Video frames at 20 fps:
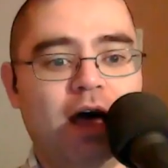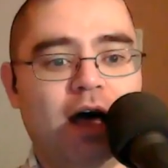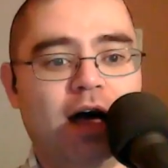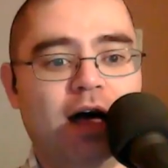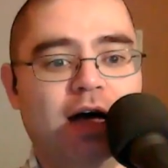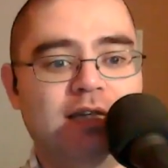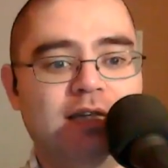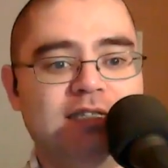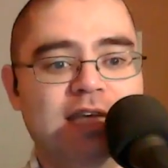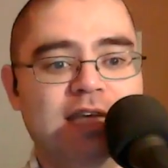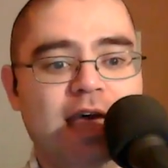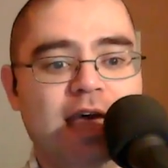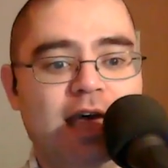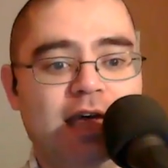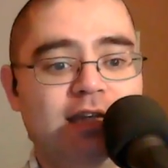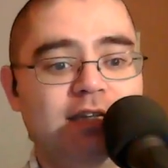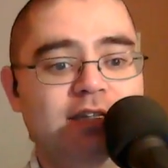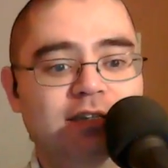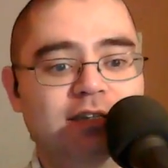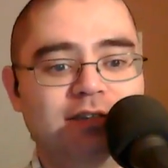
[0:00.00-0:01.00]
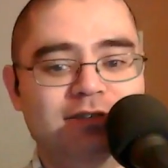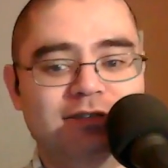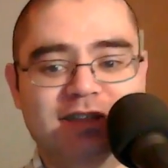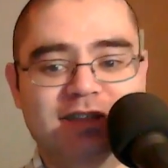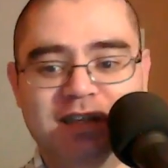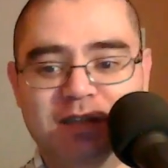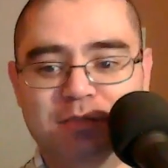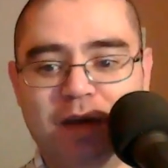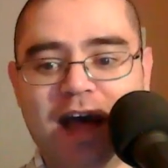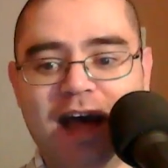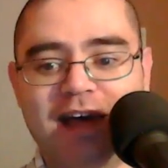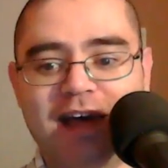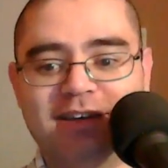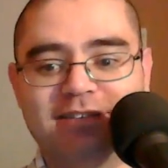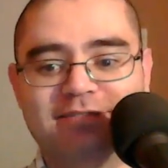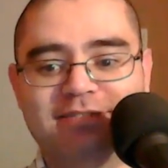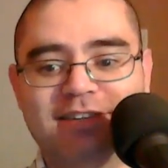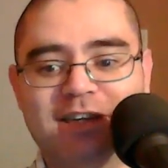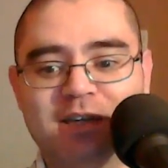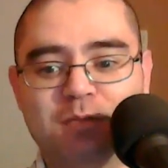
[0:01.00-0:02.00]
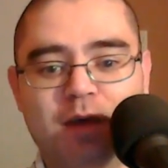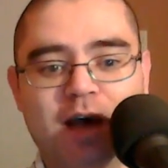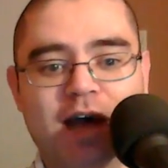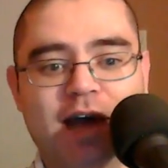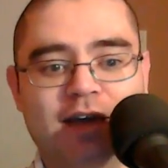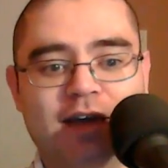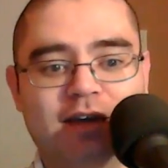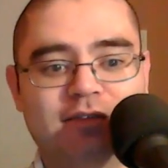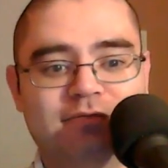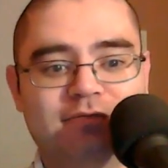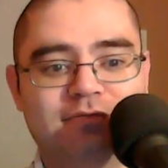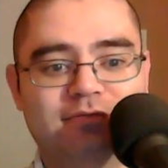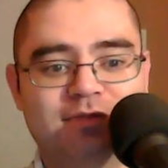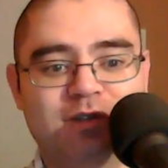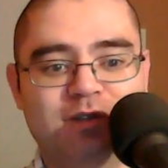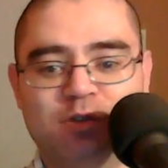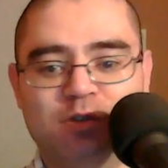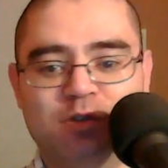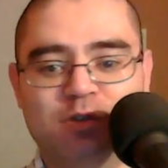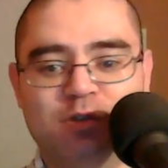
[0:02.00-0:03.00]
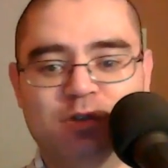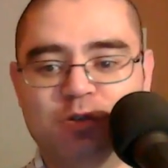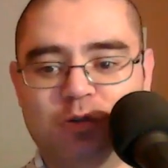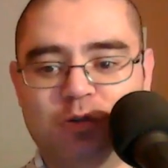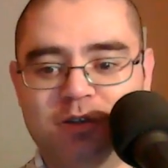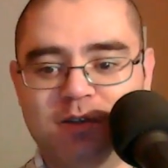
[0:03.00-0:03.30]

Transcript: Ted, he's back. Ted is back. It's a short this